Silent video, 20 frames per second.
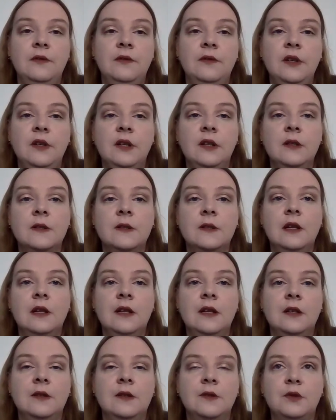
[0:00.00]
I think it's
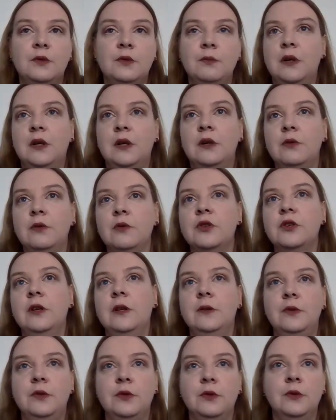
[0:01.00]
like super
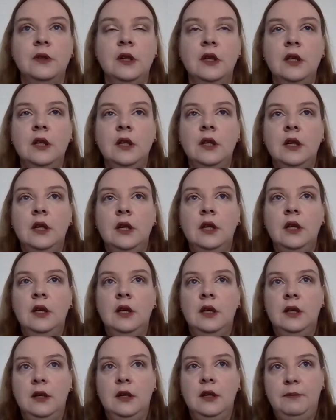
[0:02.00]
crucial to
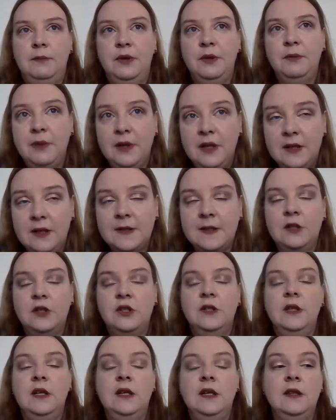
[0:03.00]
prepare
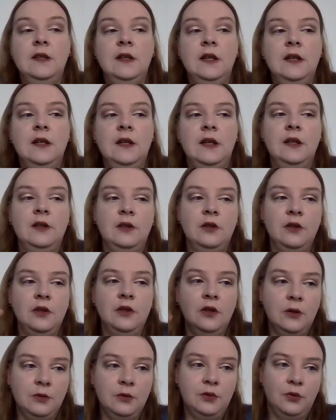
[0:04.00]
such data and
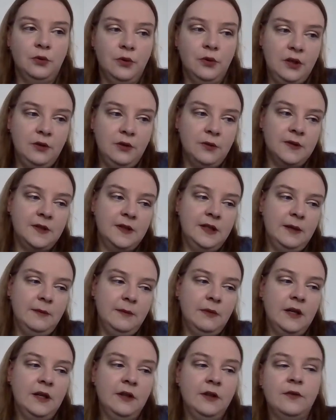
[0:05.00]
know to reuse
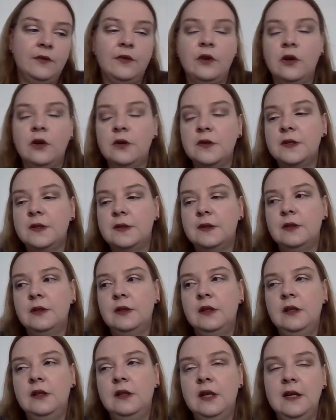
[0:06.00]
them. And of course,
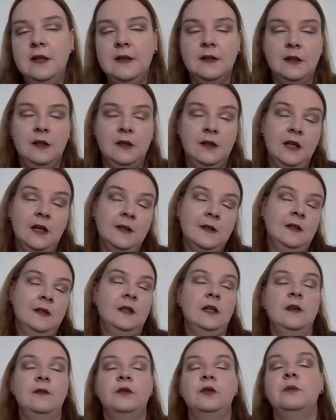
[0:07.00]
it doesn't
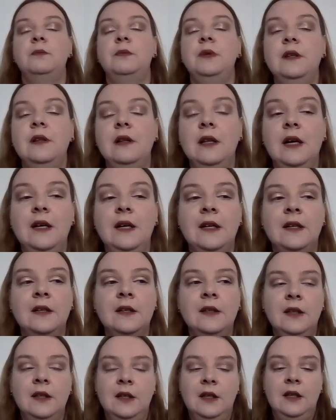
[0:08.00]
have to be
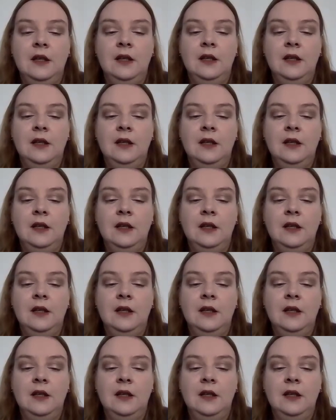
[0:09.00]
like